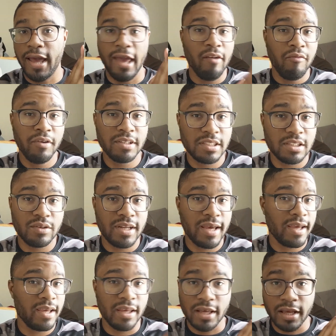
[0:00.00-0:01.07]
every single
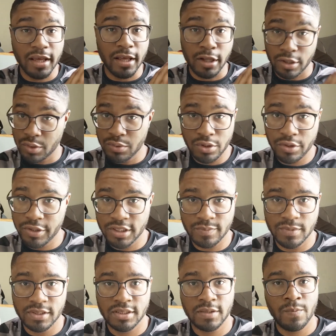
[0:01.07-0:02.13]
day, including
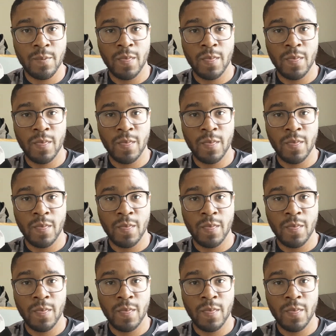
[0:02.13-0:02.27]
Christmas,